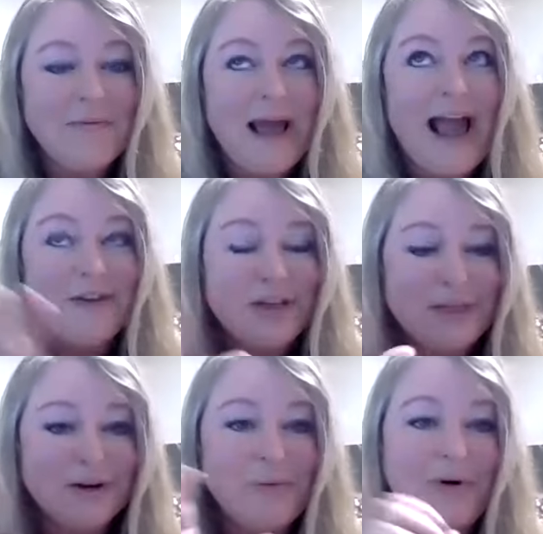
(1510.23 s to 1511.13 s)
have a
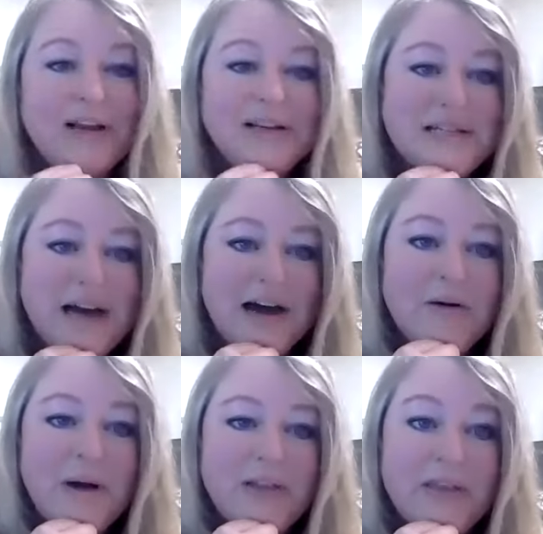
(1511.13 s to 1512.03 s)
third point to talk
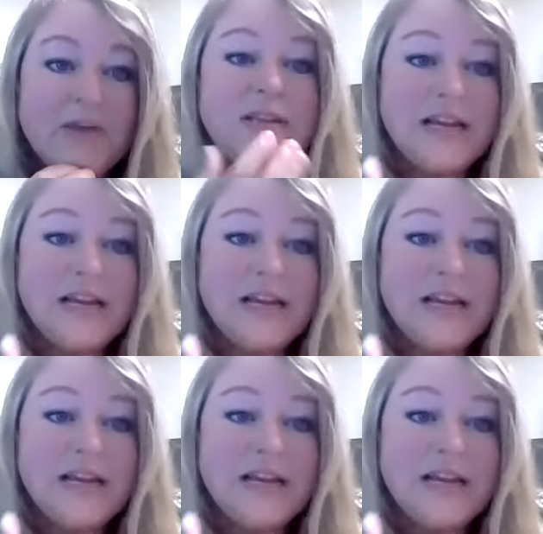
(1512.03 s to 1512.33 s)
about those